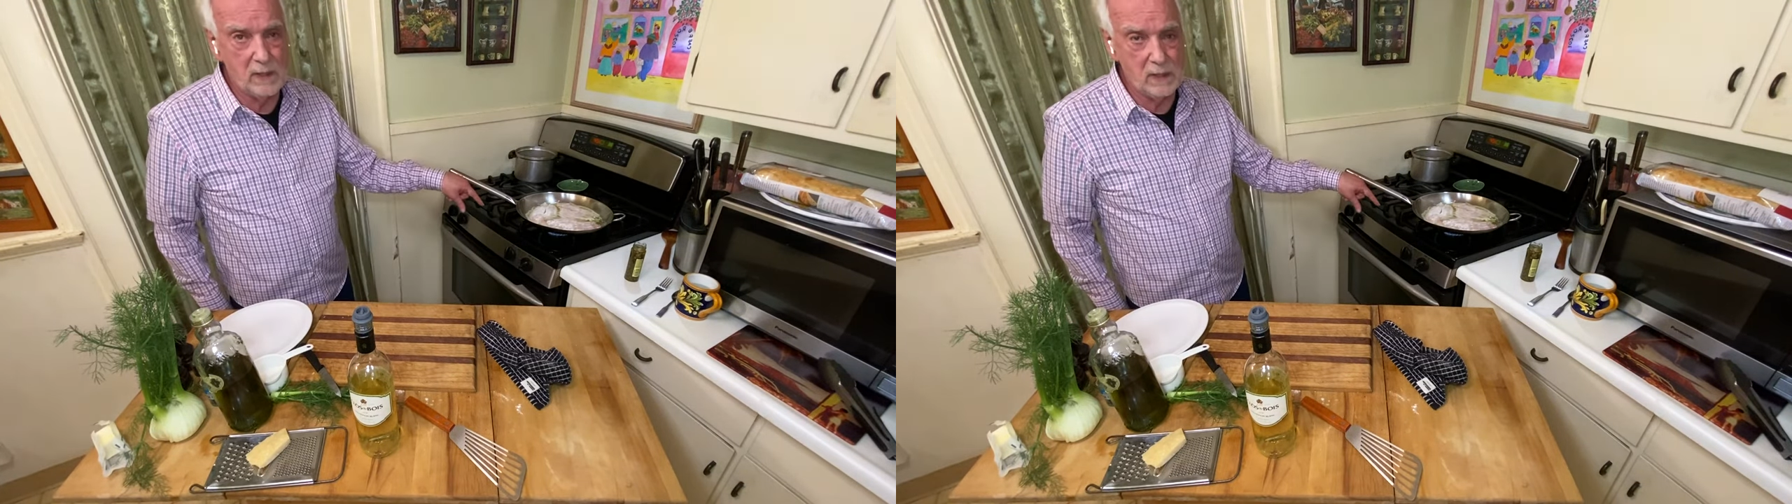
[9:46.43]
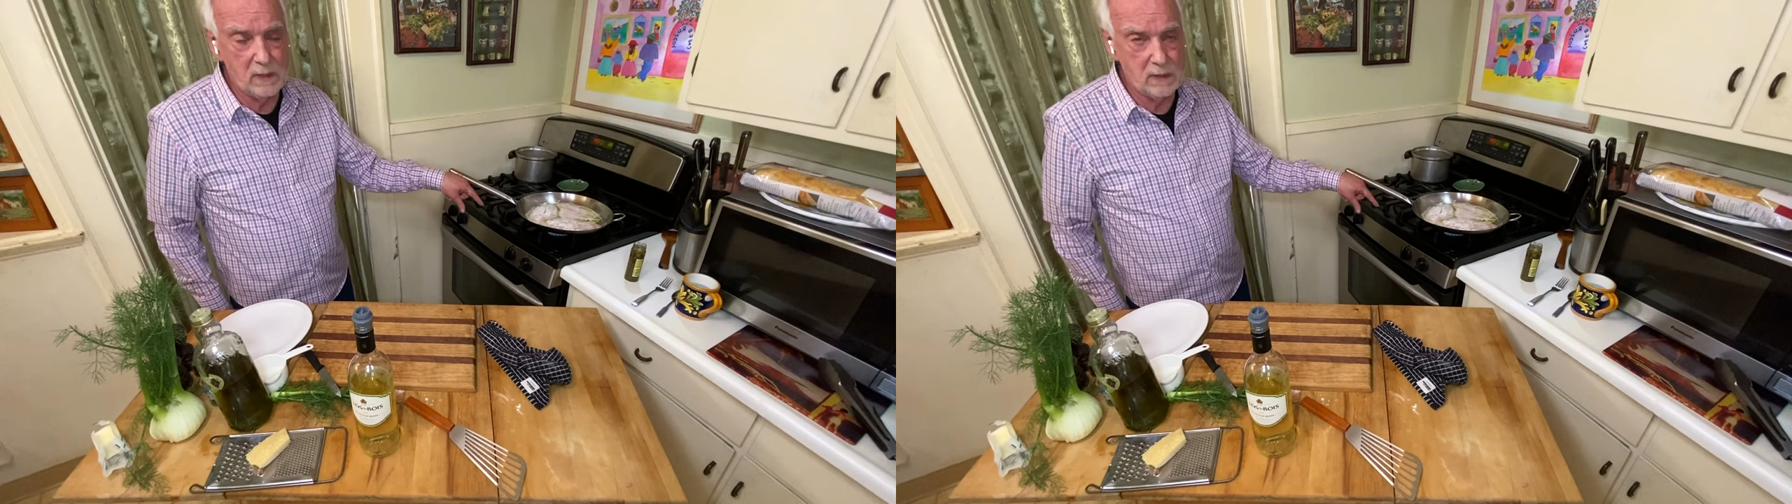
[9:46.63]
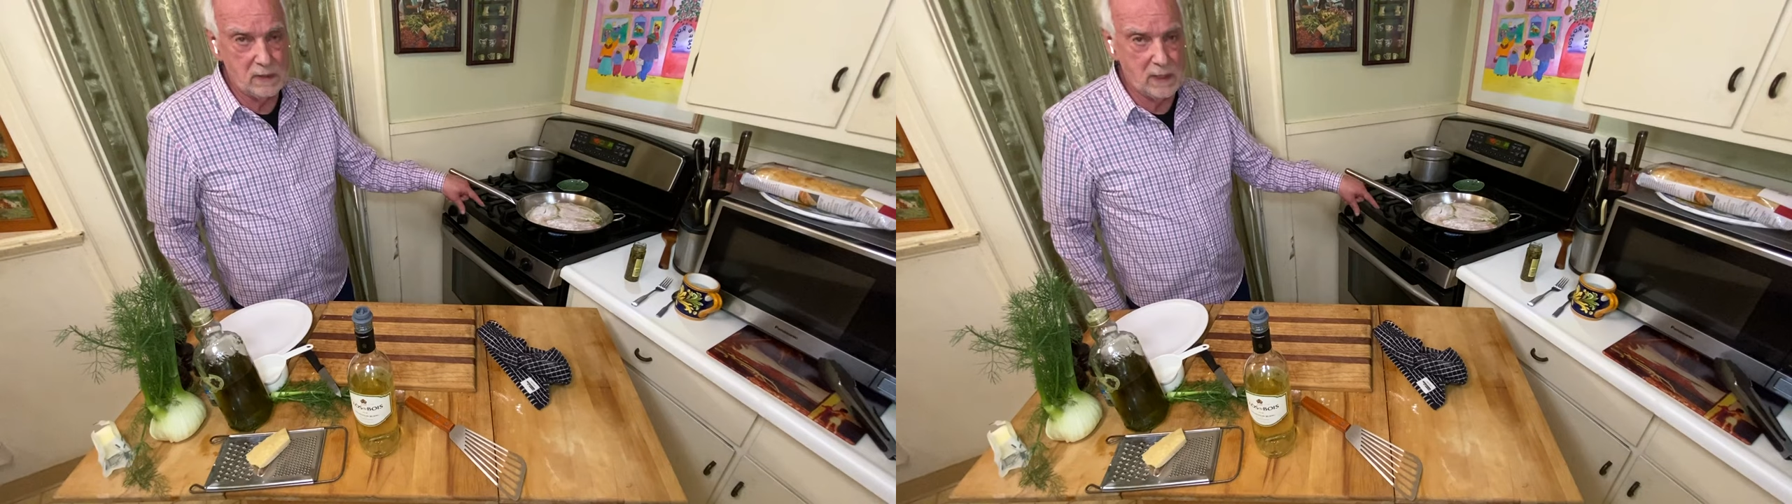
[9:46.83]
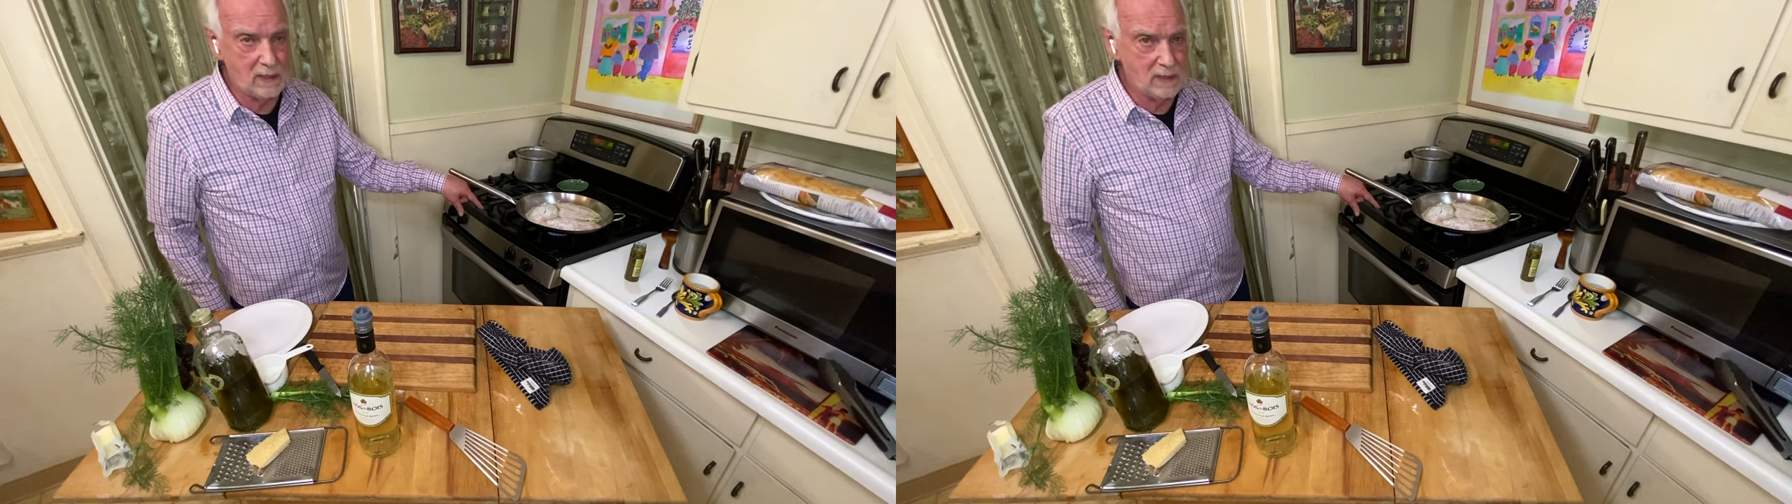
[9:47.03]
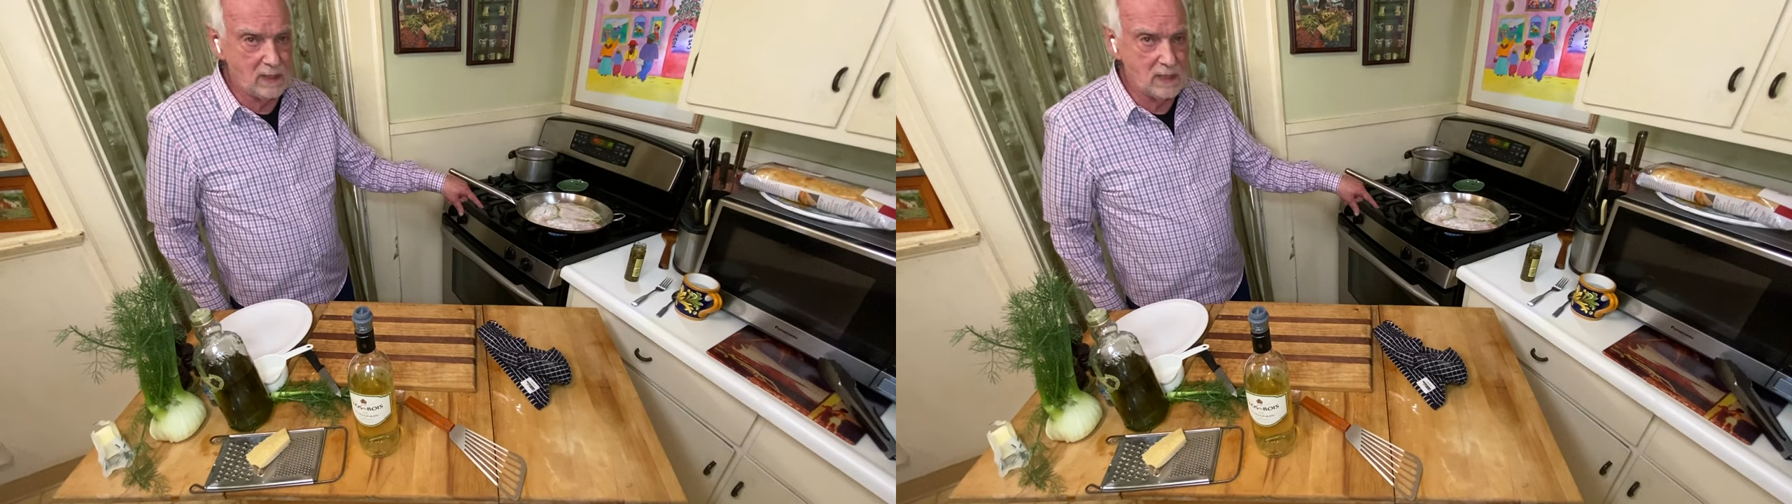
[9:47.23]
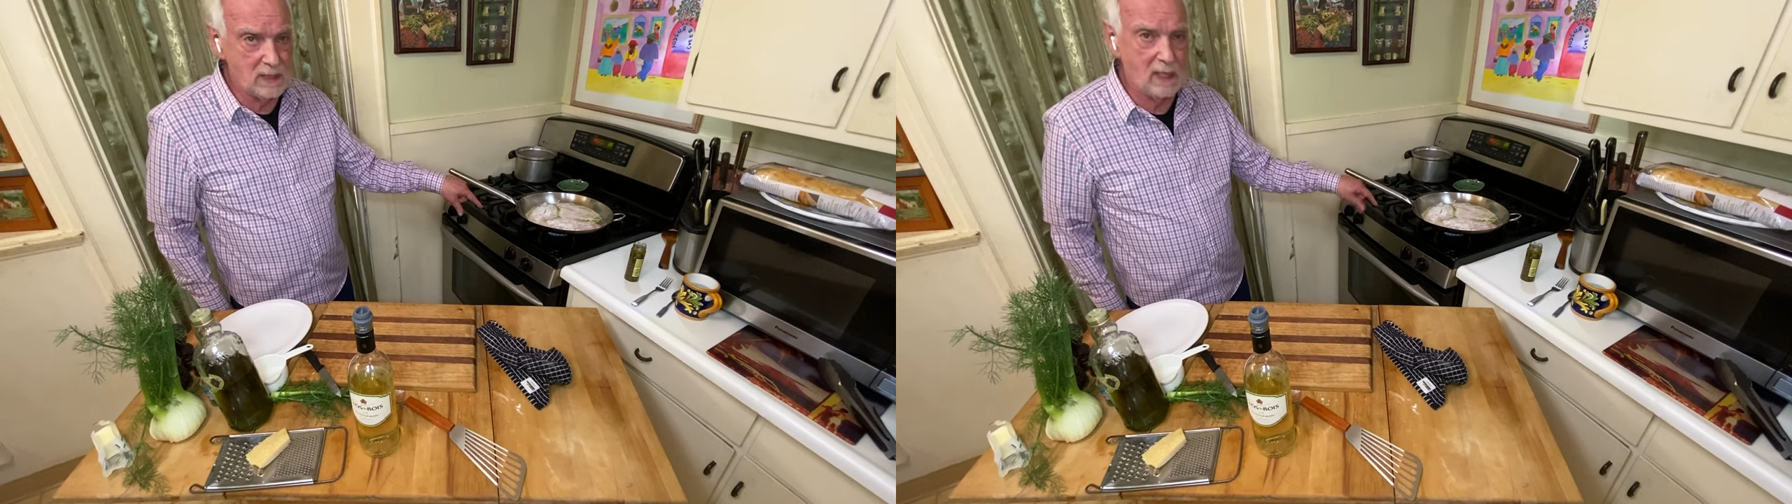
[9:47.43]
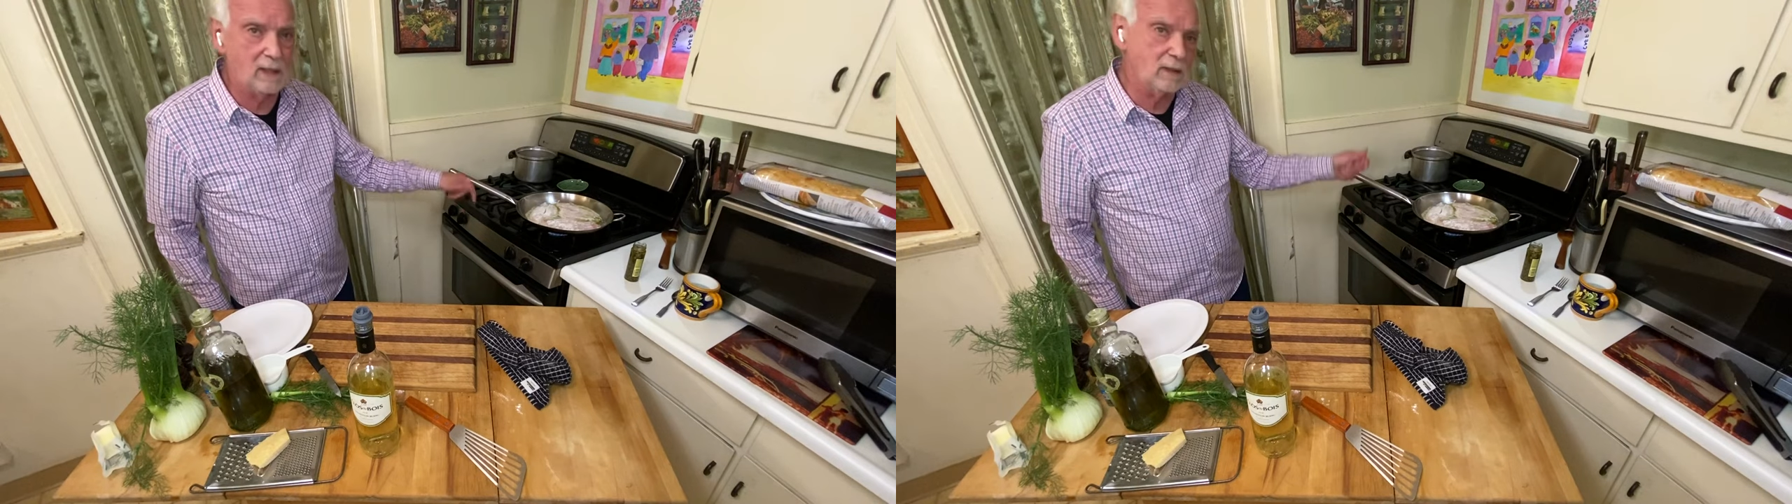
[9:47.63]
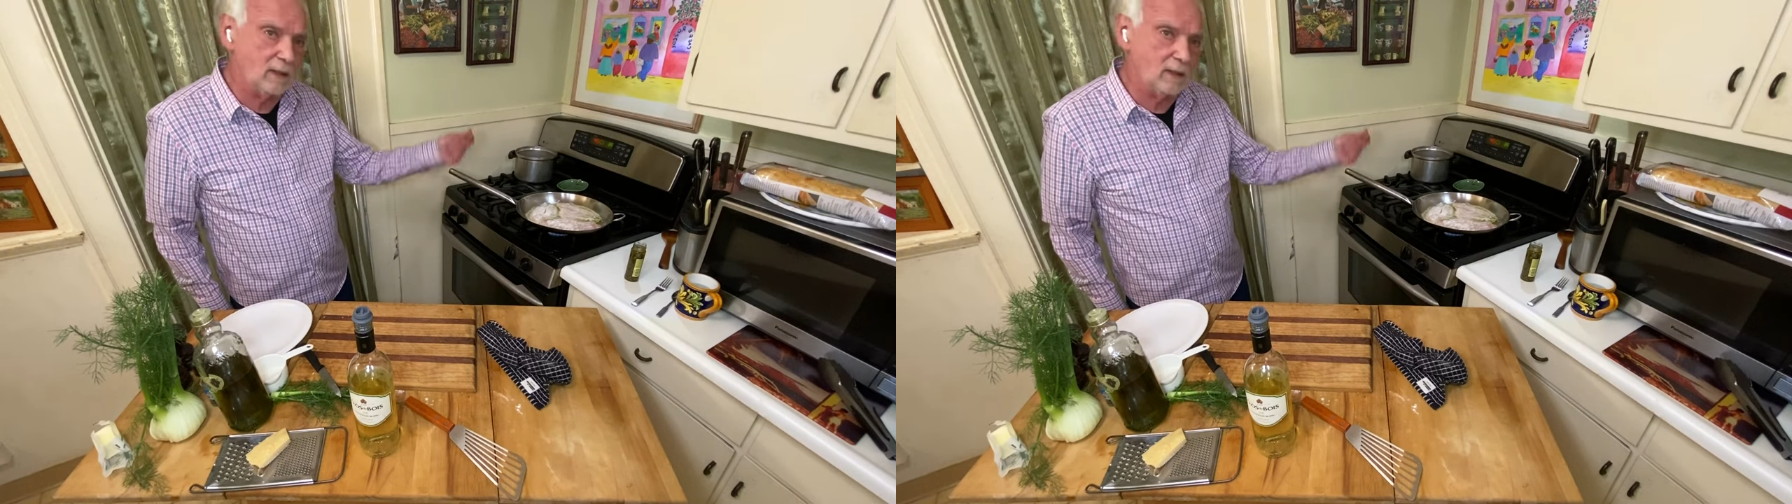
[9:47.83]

t- take this out,